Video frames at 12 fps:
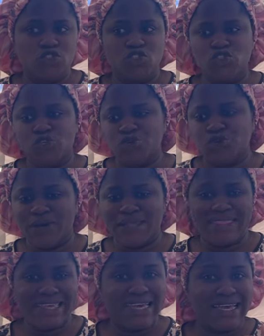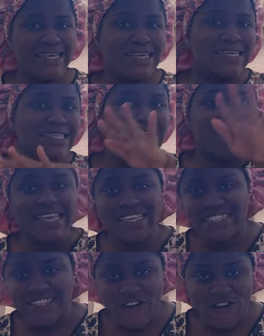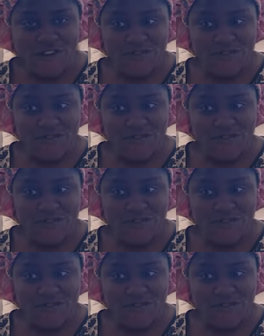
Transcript: So I think it is long